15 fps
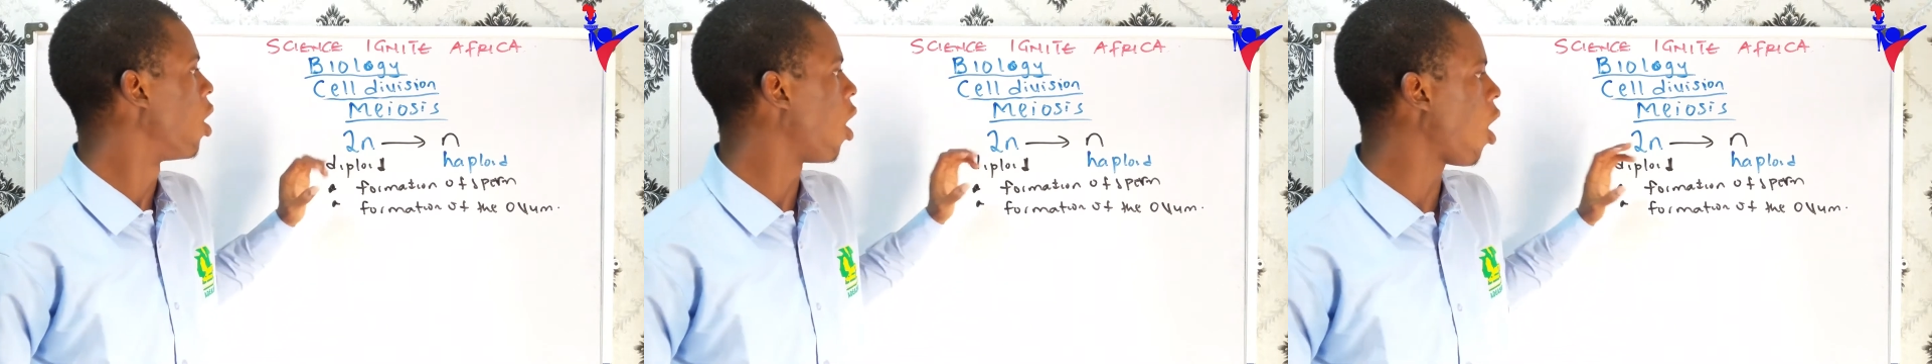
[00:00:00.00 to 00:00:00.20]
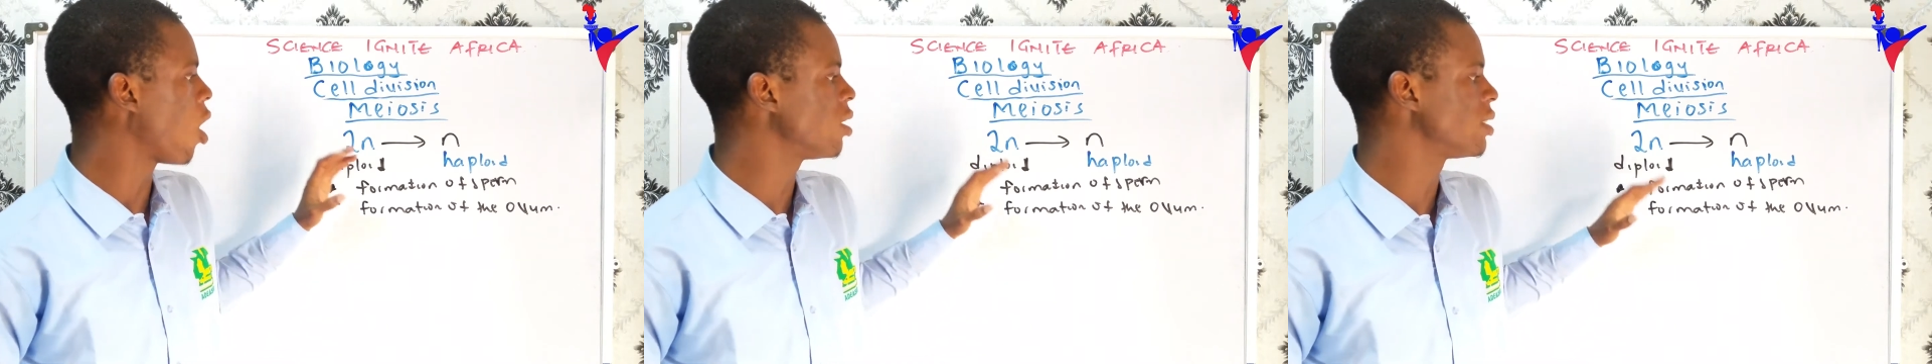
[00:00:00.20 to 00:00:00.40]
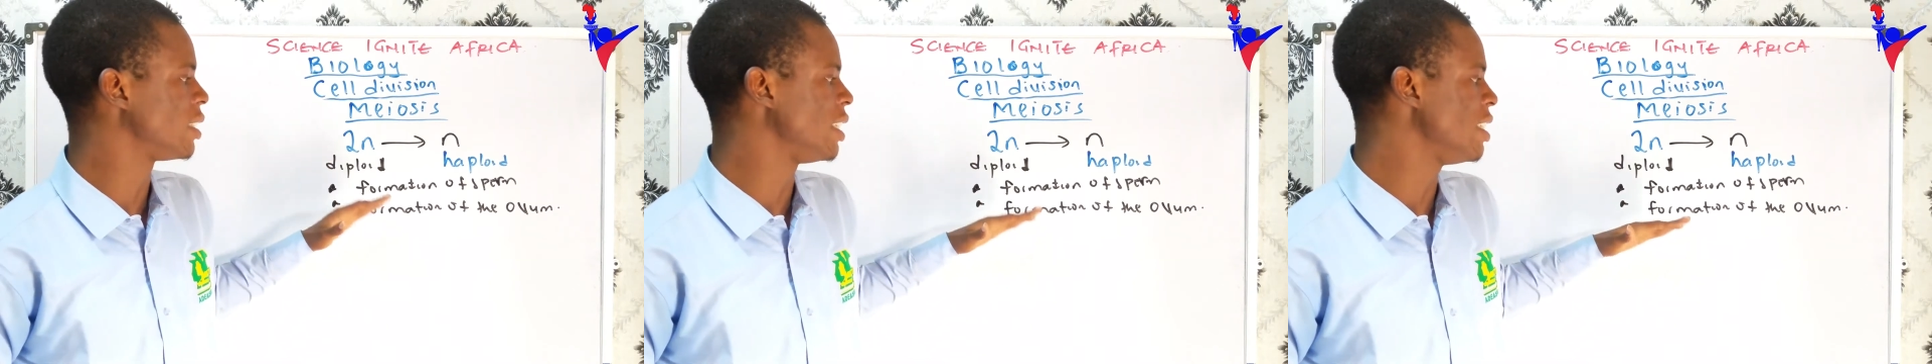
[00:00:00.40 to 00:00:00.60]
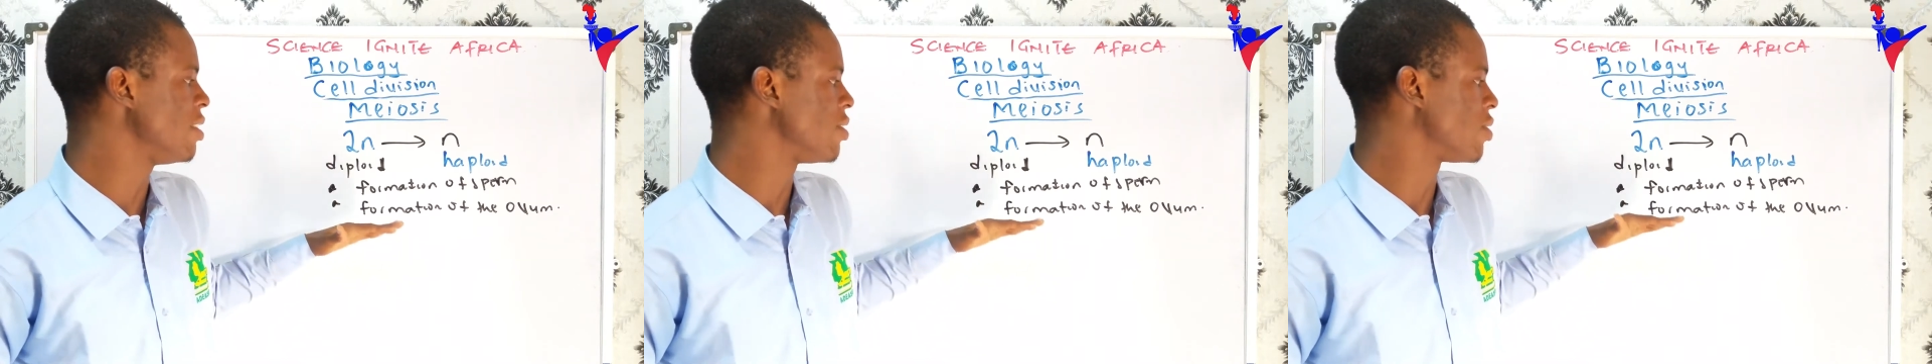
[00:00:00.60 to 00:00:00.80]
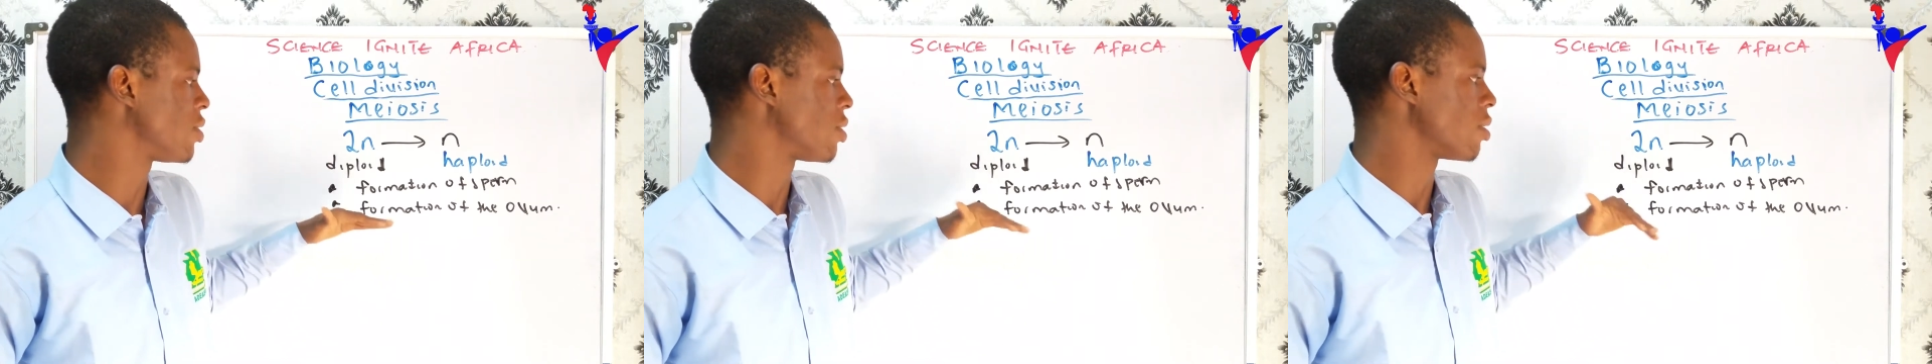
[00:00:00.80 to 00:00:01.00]
All
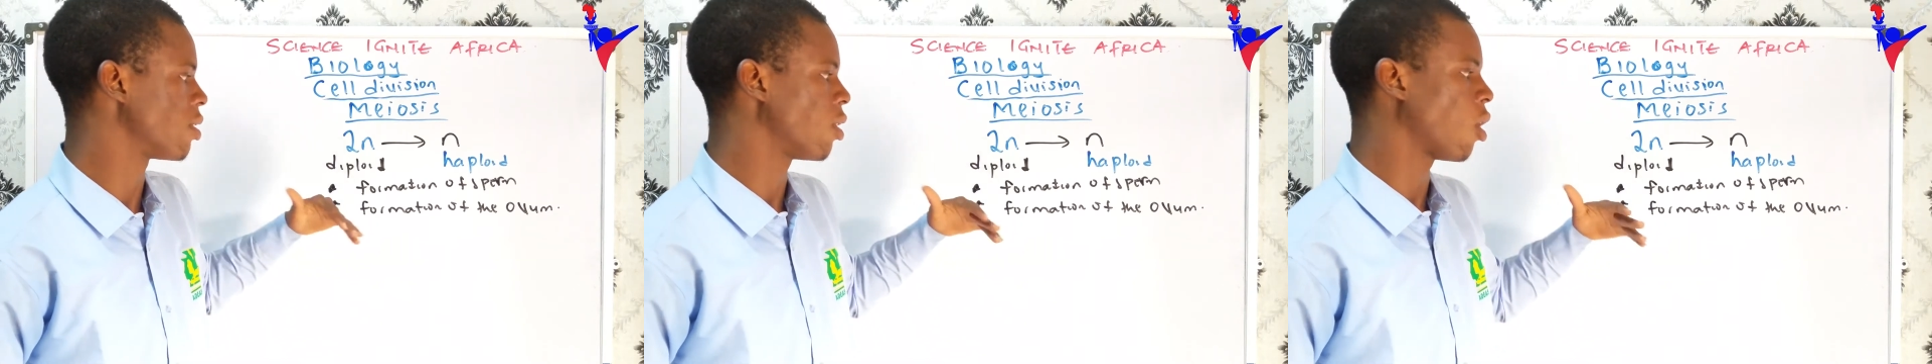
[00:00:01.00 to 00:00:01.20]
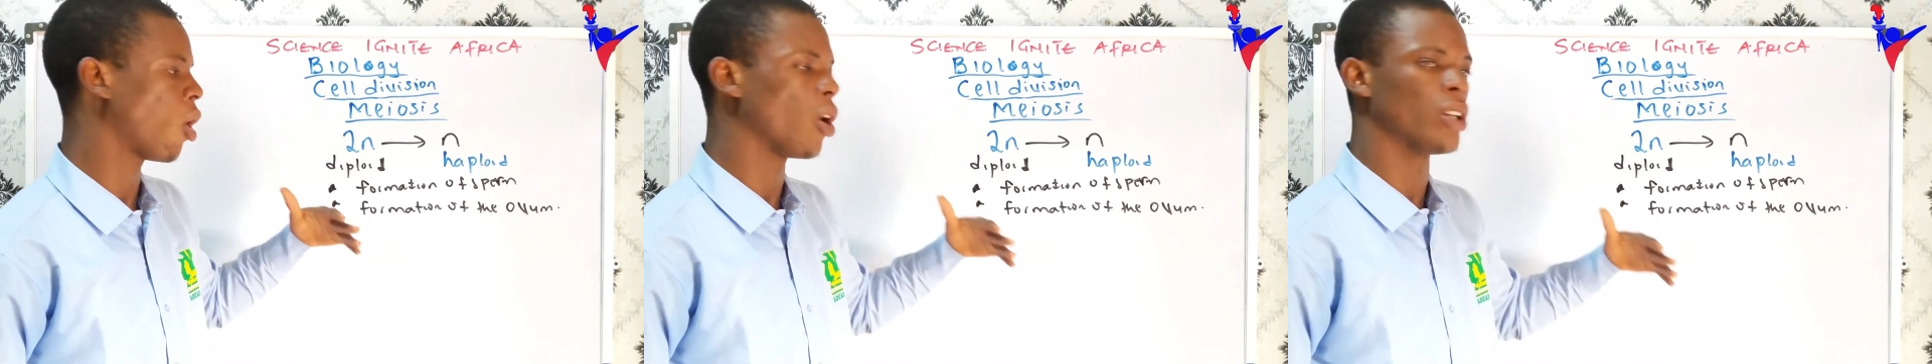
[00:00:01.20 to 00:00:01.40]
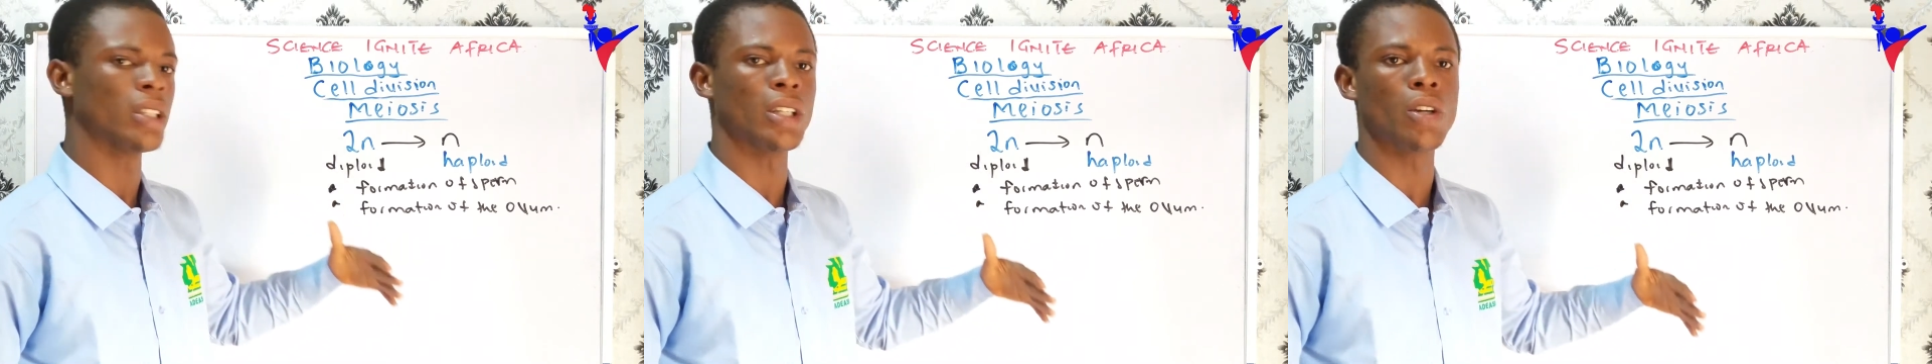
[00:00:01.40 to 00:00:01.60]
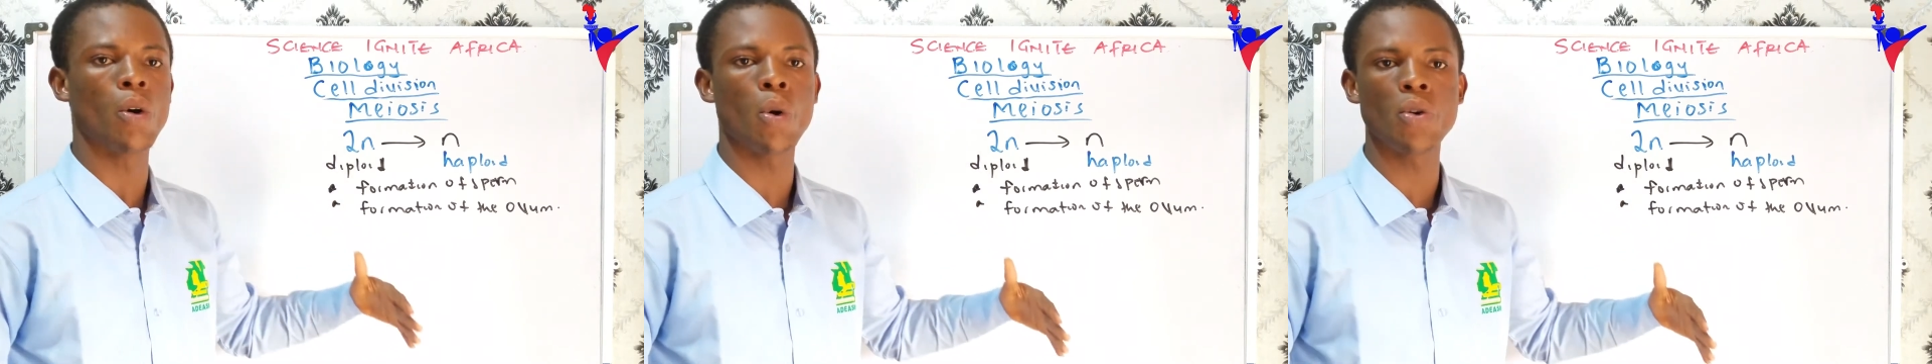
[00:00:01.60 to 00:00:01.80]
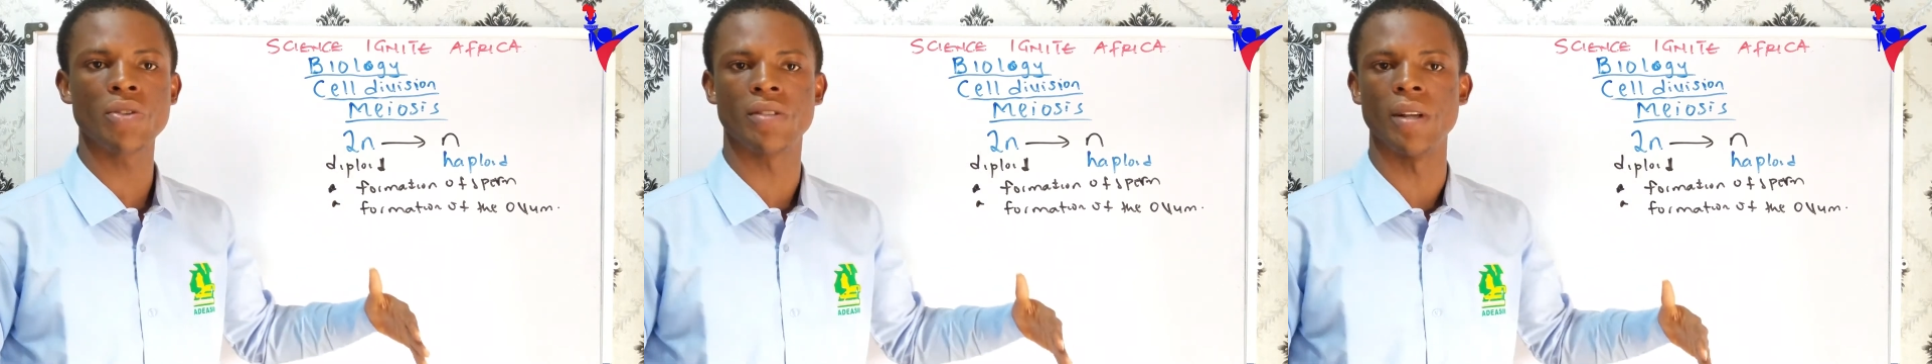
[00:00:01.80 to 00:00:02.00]
these
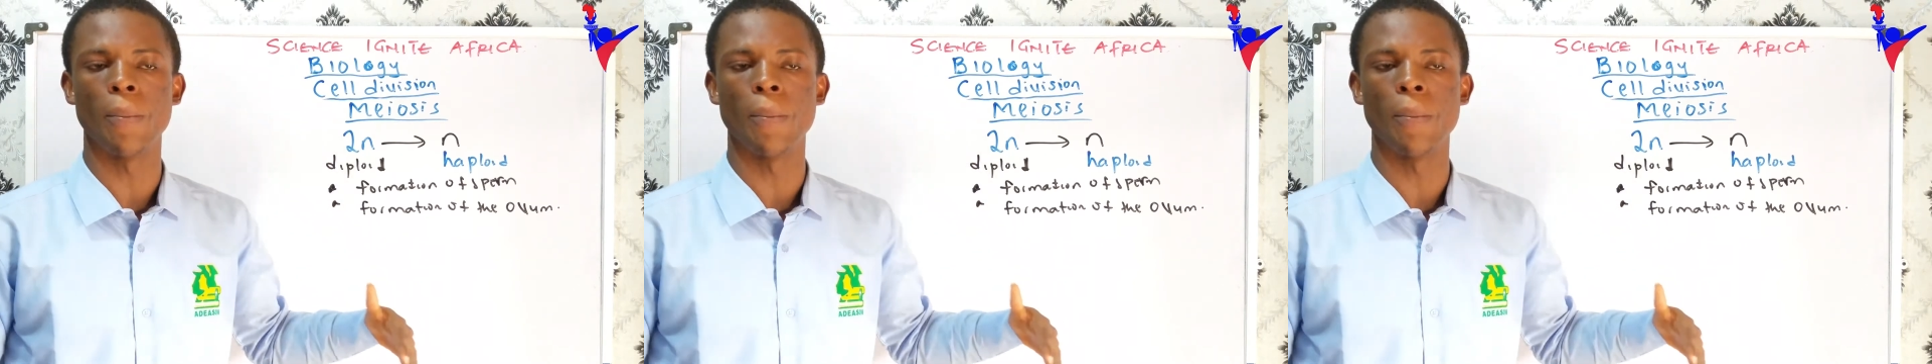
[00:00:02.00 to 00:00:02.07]
undergoes